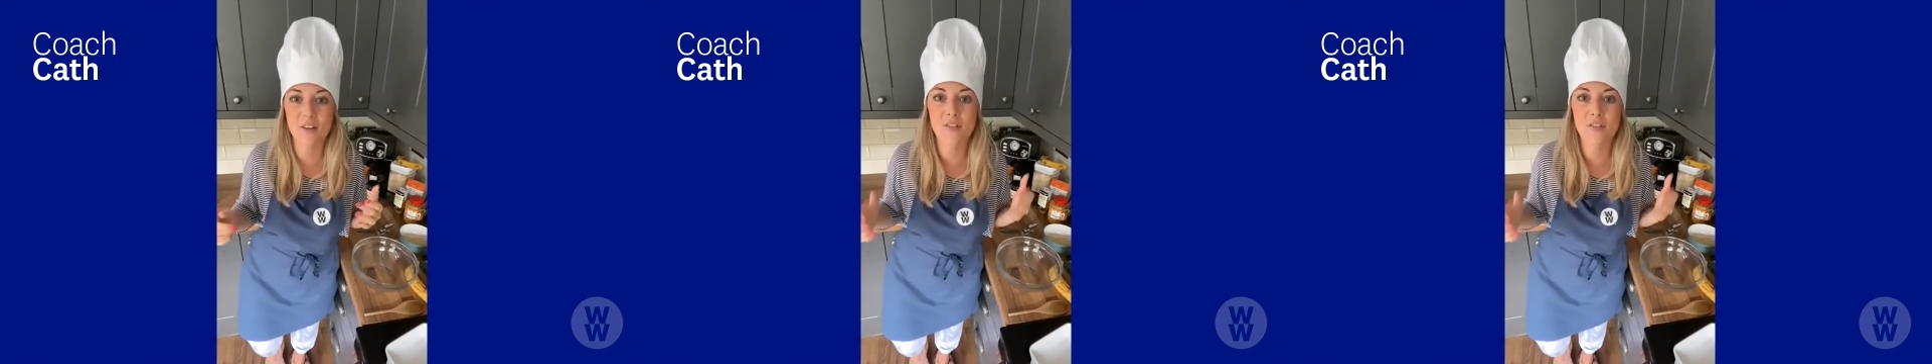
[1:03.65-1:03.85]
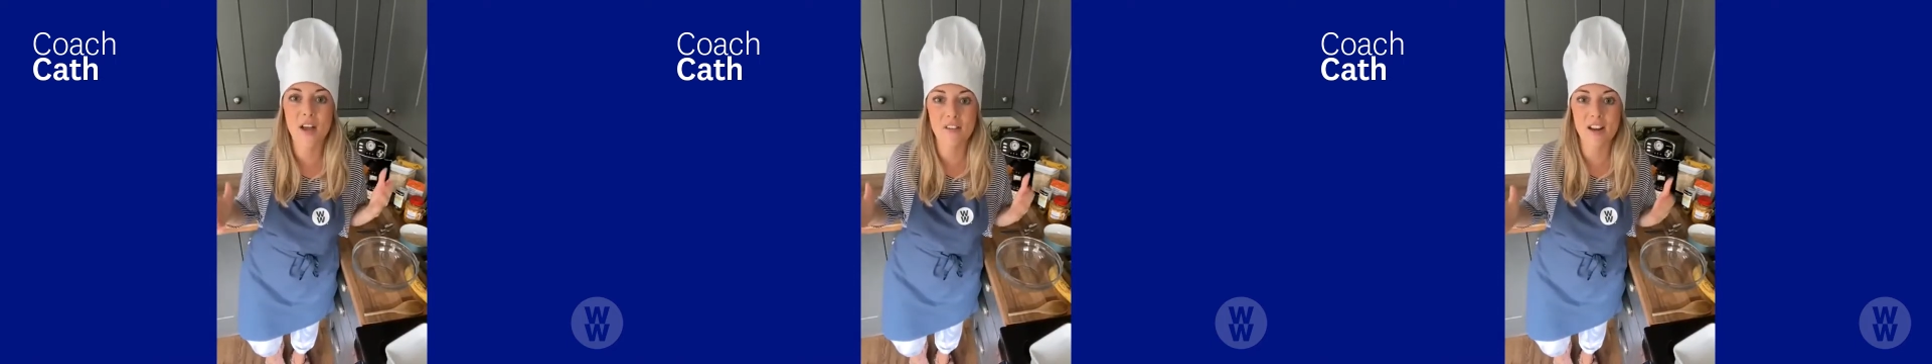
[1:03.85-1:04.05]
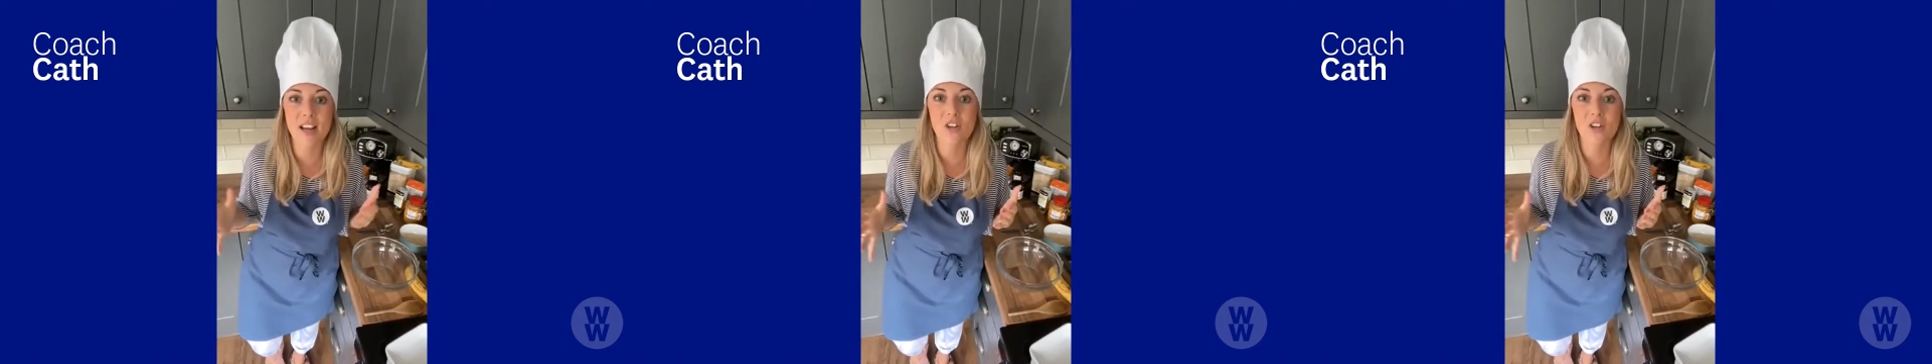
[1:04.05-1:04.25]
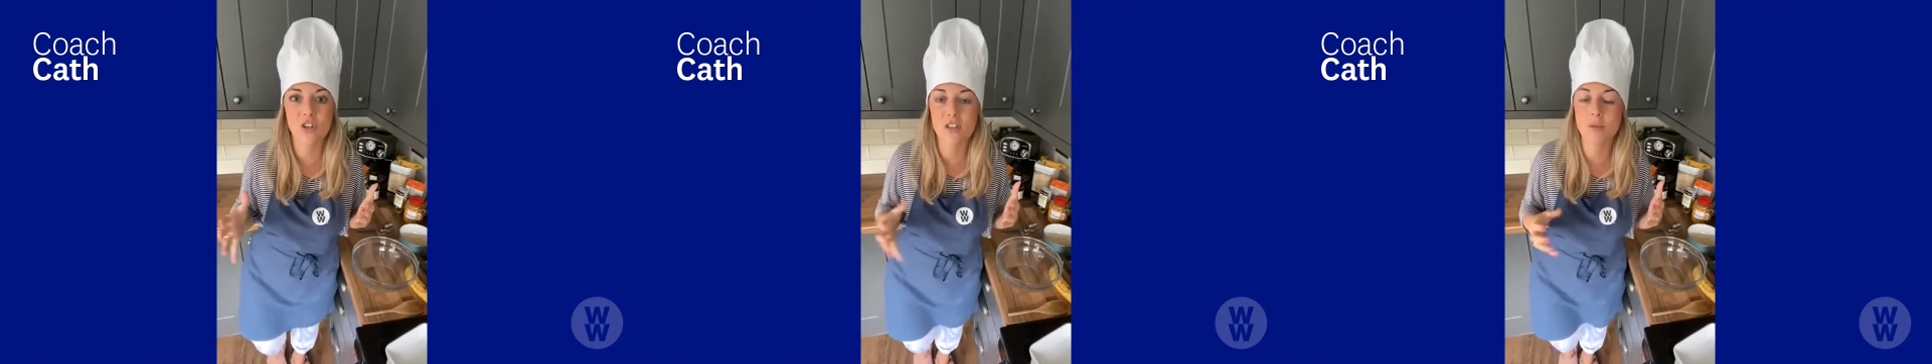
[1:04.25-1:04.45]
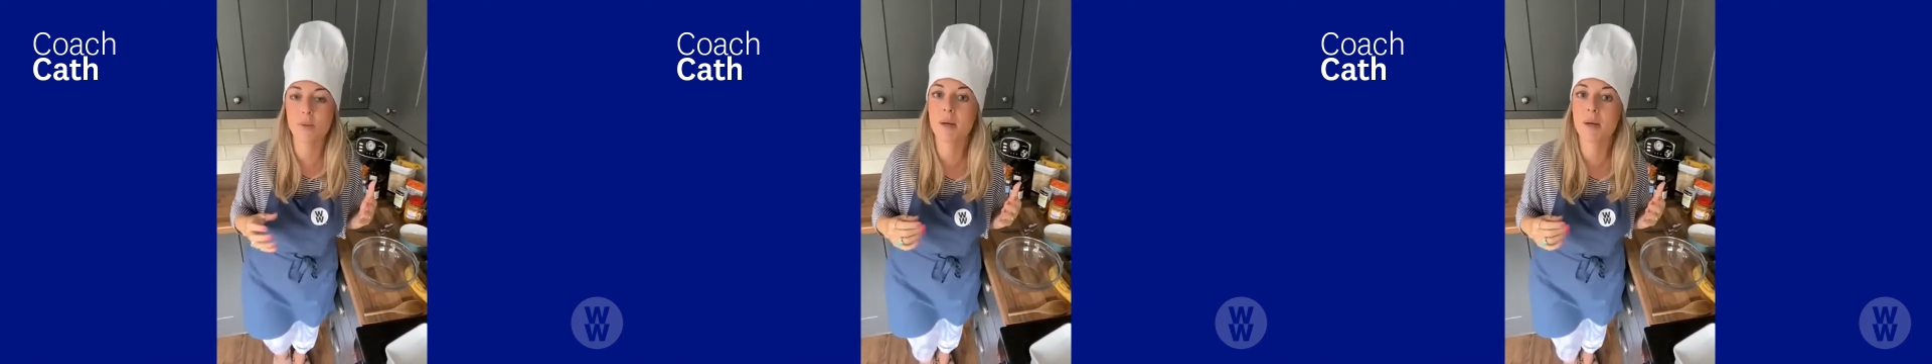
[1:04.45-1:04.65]
of
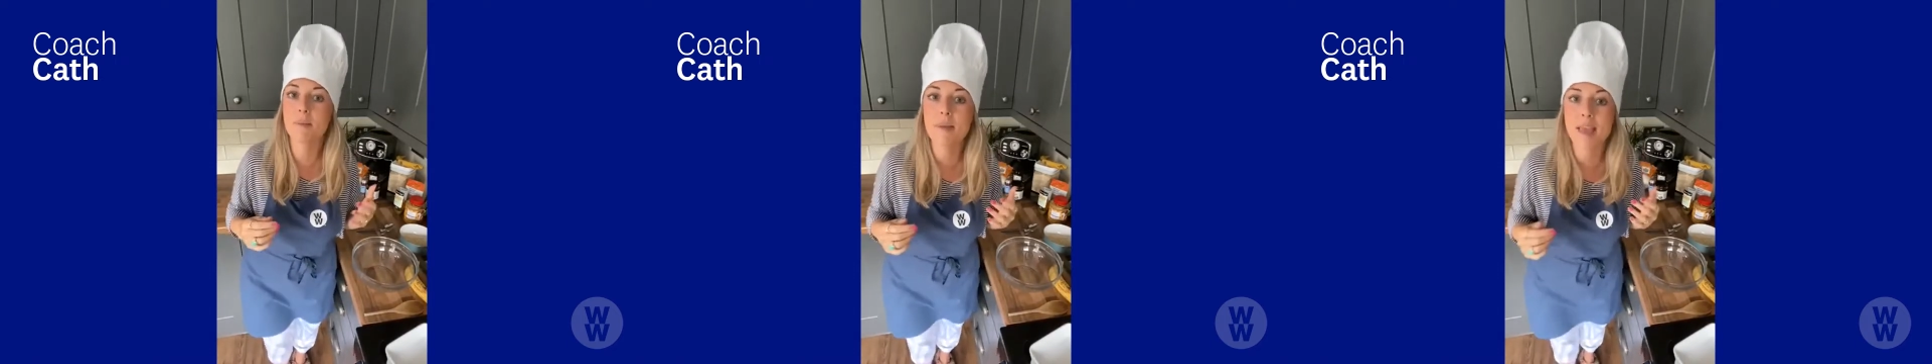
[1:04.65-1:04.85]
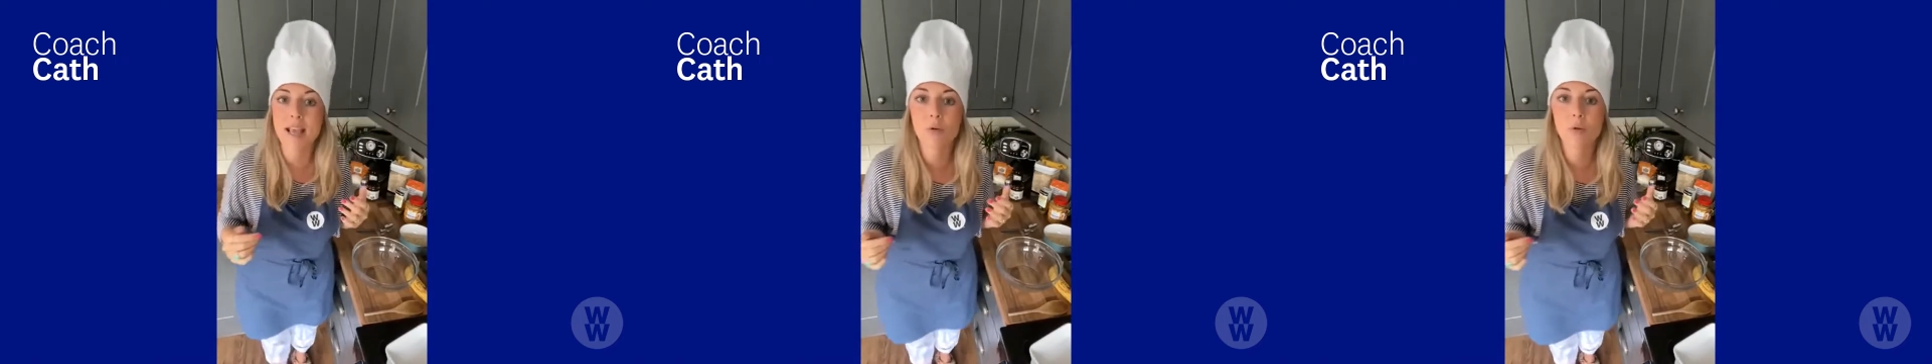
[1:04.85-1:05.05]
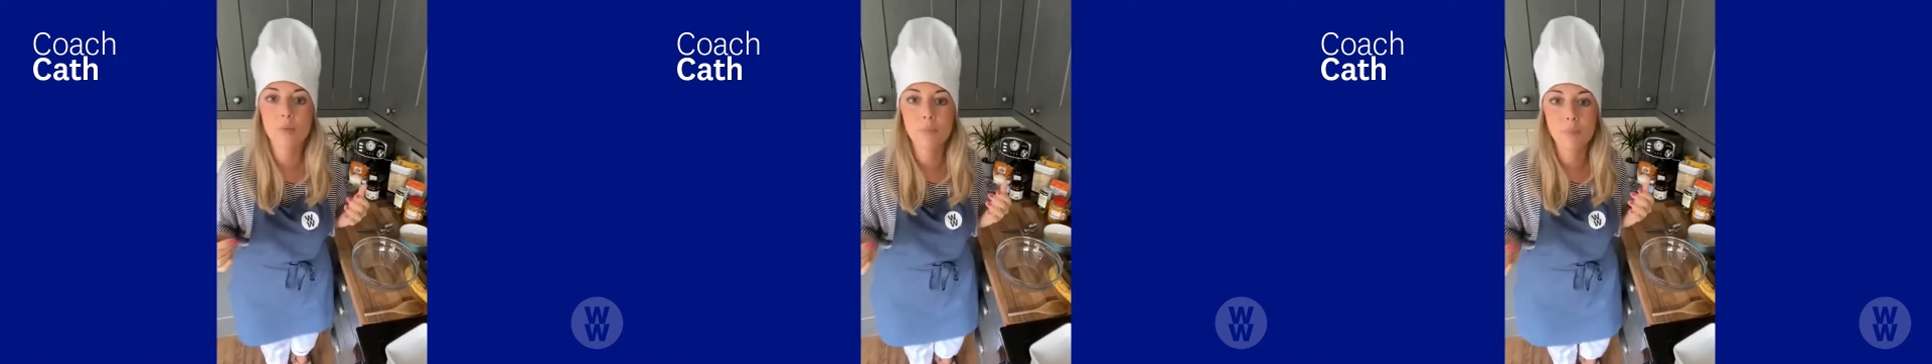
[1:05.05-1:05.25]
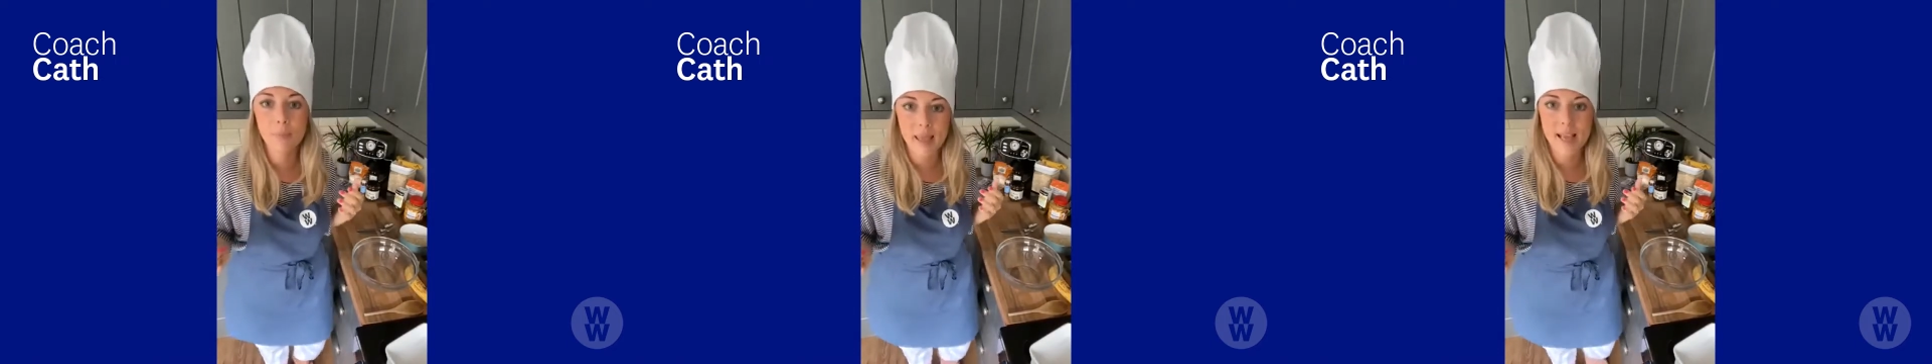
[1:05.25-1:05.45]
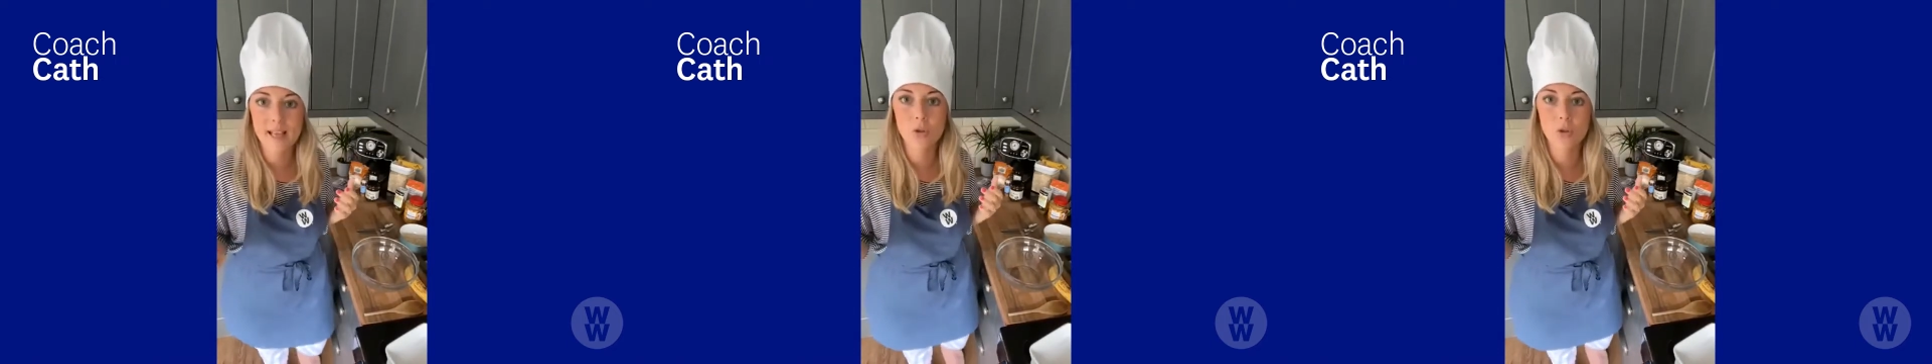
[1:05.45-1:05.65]
variations that we can make with
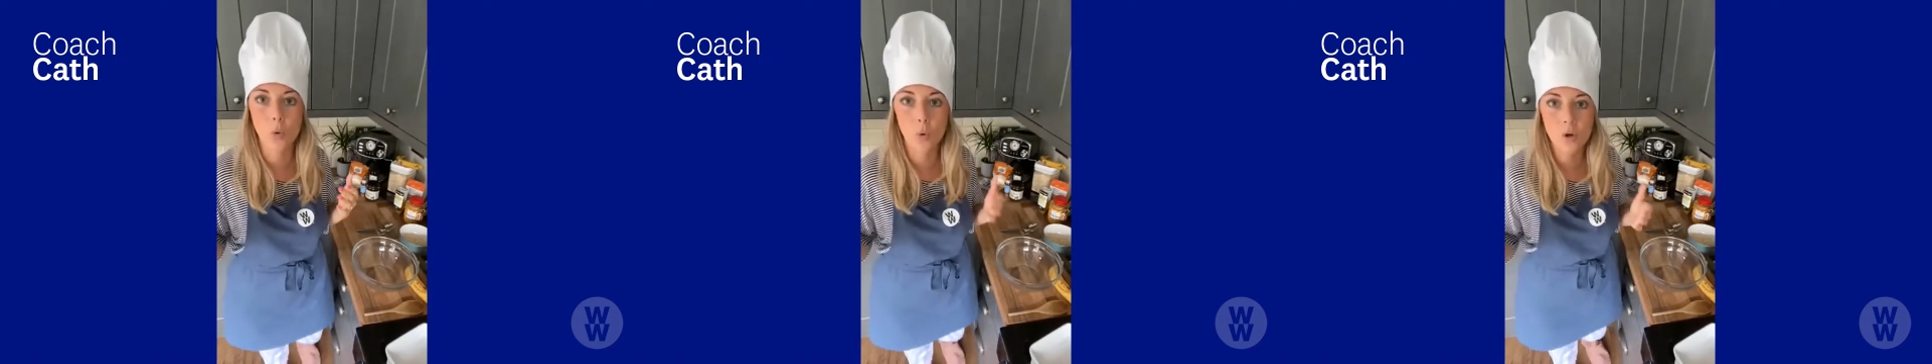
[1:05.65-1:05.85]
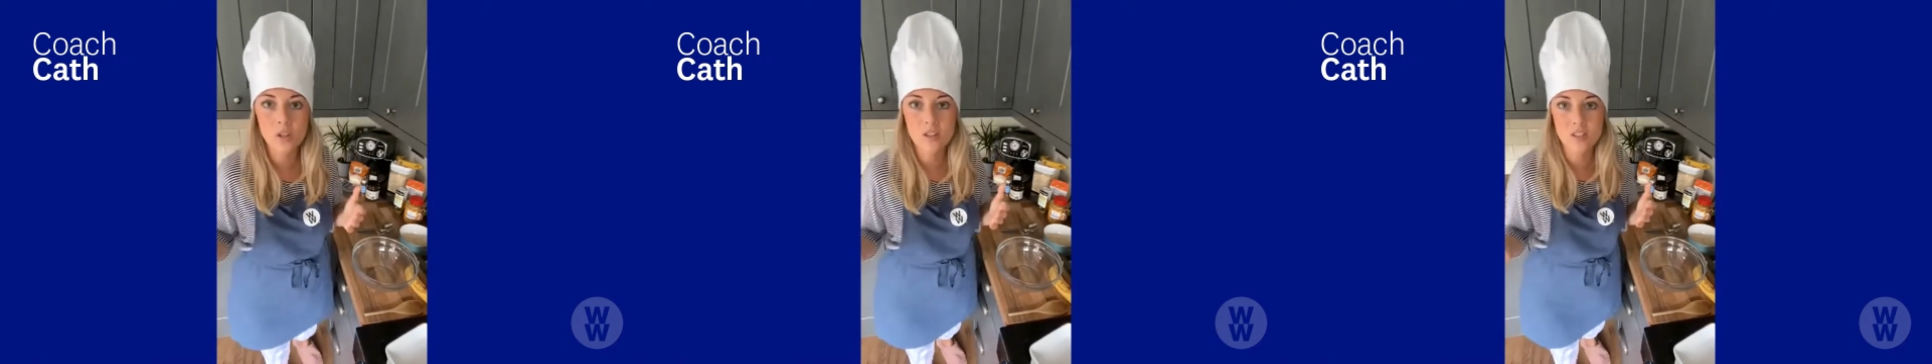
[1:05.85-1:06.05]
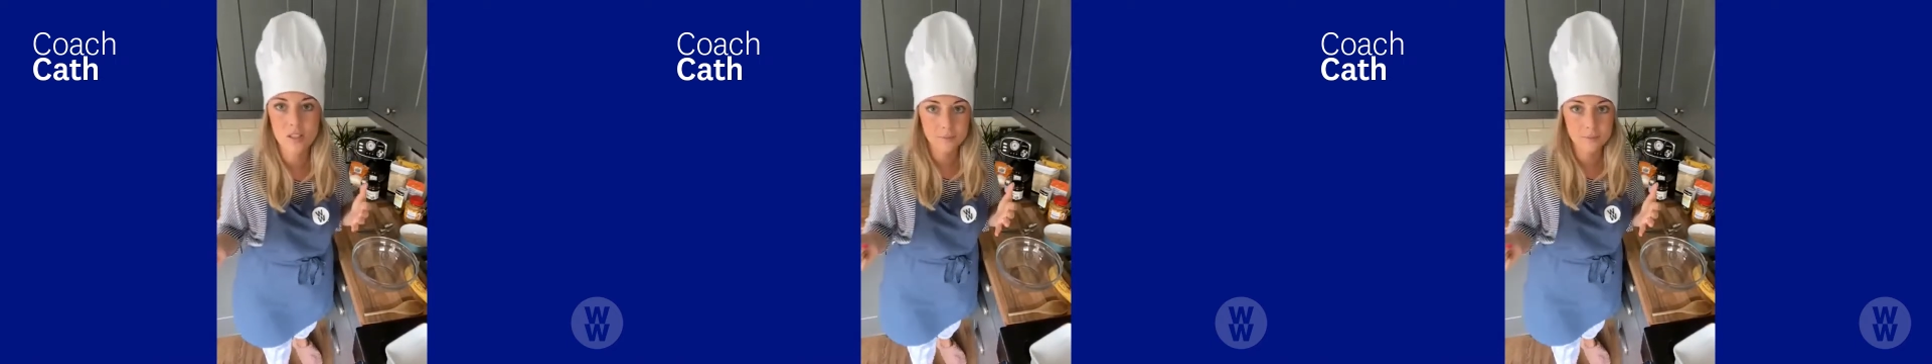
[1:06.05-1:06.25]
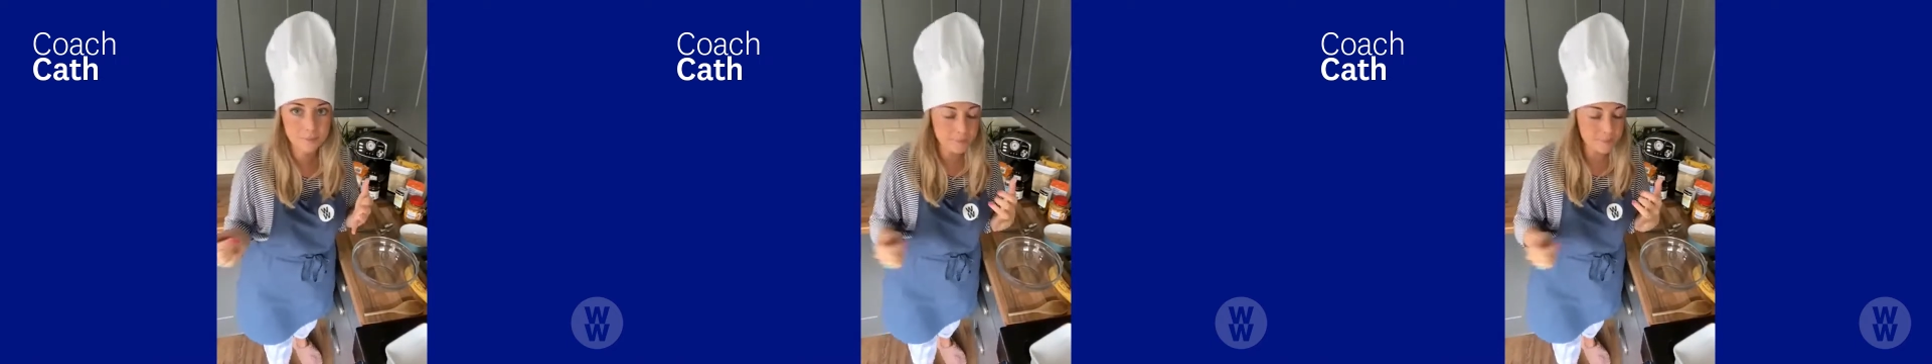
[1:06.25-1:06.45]
baked oats.